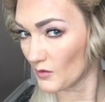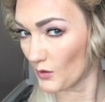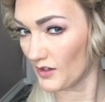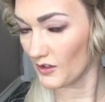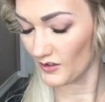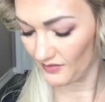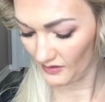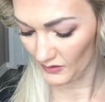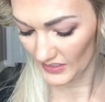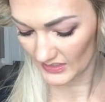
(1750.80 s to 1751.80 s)
What are your
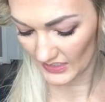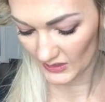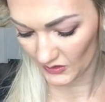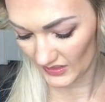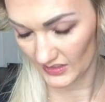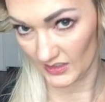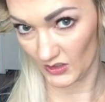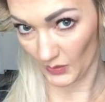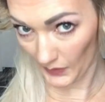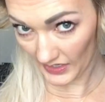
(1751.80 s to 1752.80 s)
favorite accessories
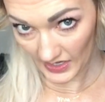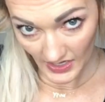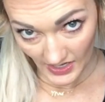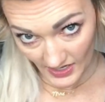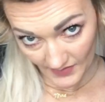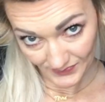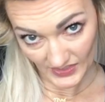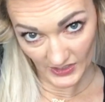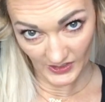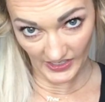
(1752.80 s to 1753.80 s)
that you're wearing
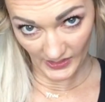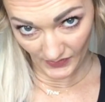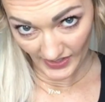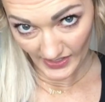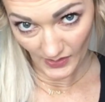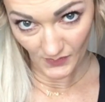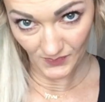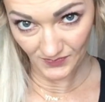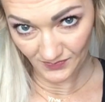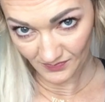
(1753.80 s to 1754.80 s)
in your hair right now?
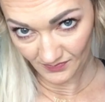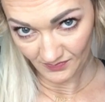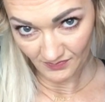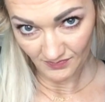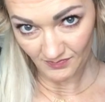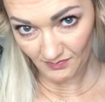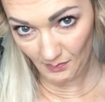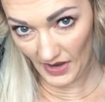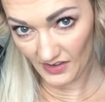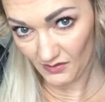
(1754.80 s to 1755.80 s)

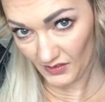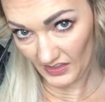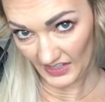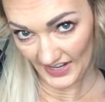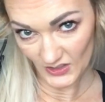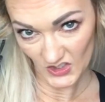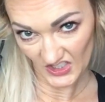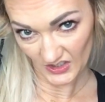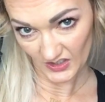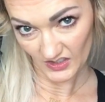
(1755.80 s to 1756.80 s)
Mine for the last
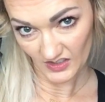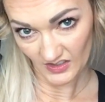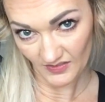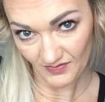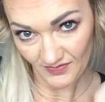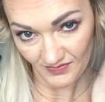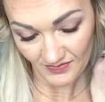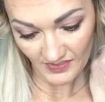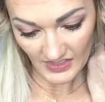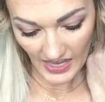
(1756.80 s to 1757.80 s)
year
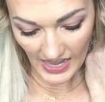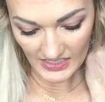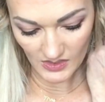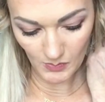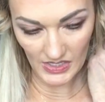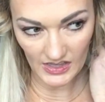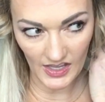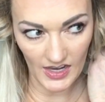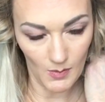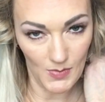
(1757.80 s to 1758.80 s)
has been
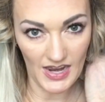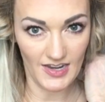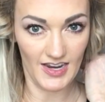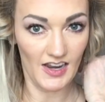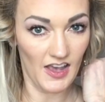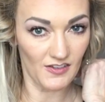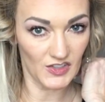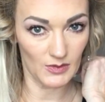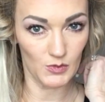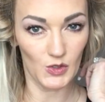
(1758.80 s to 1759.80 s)
like a bandana
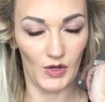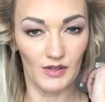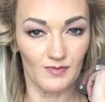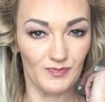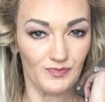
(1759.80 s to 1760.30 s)
of some sort.